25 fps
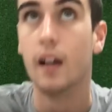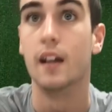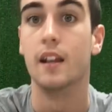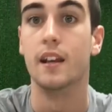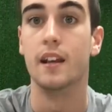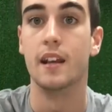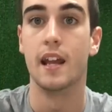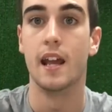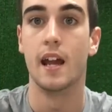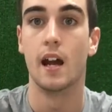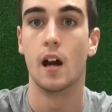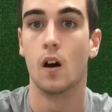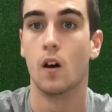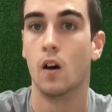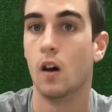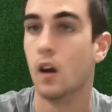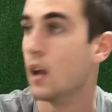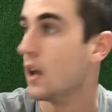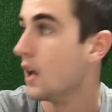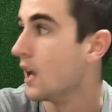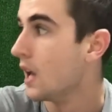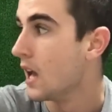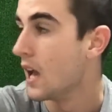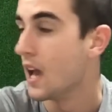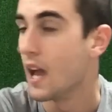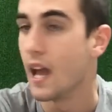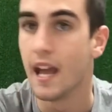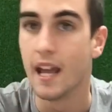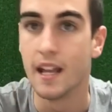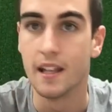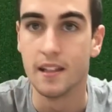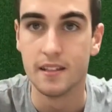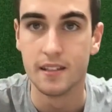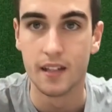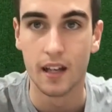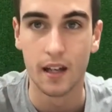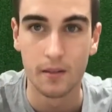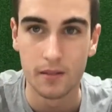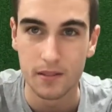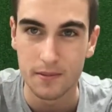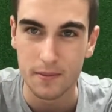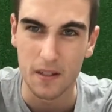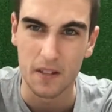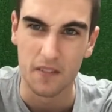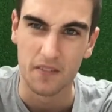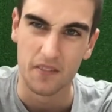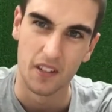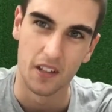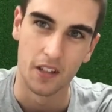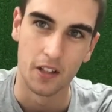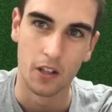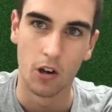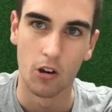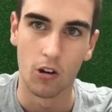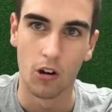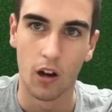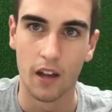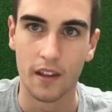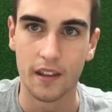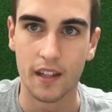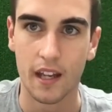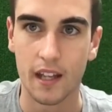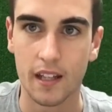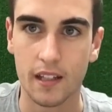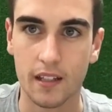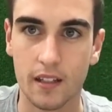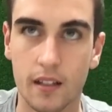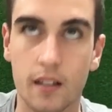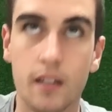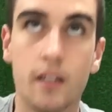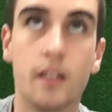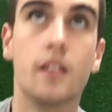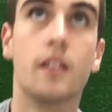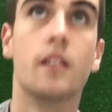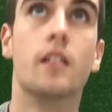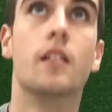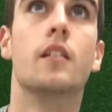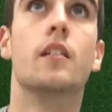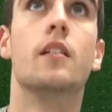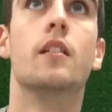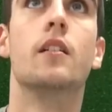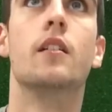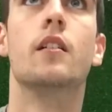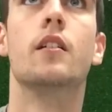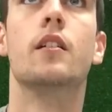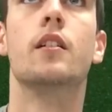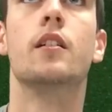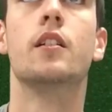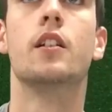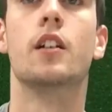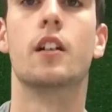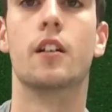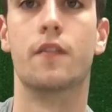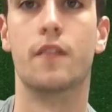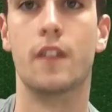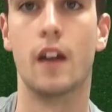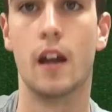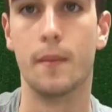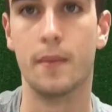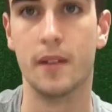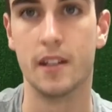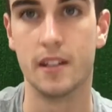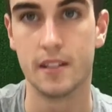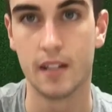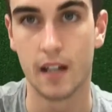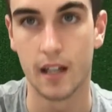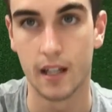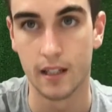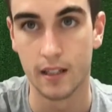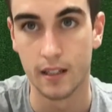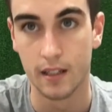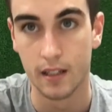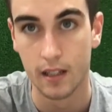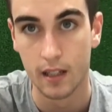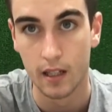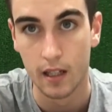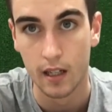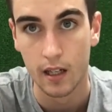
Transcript: now. And it's been a fairly alright day. Got a fair bit done,